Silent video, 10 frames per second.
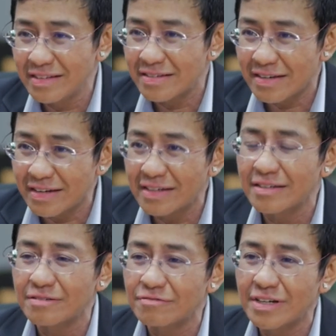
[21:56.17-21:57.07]
this
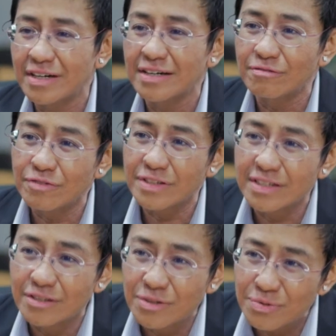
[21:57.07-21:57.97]
kind of
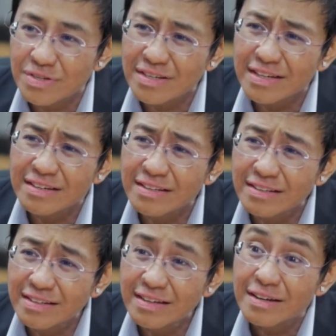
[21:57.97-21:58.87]
conflict? Do you see
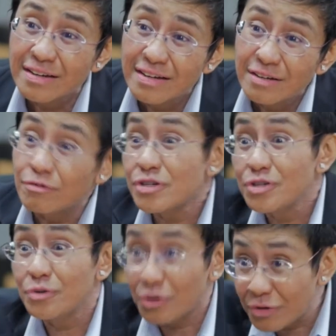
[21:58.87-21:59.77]
anything?
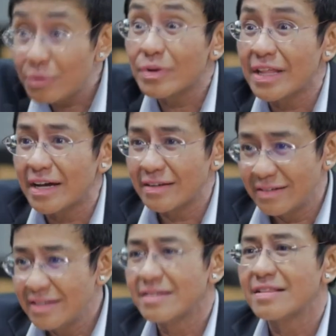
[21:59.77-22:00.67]
First, do you agree with that?
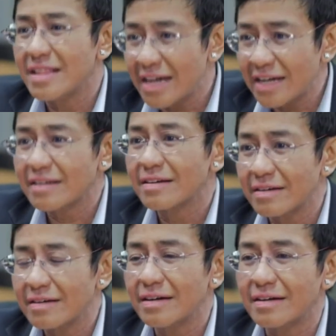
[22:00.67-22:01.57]
Is it that?
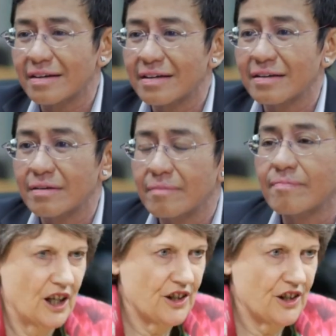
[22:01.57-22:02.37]
Uh, I, th I think it's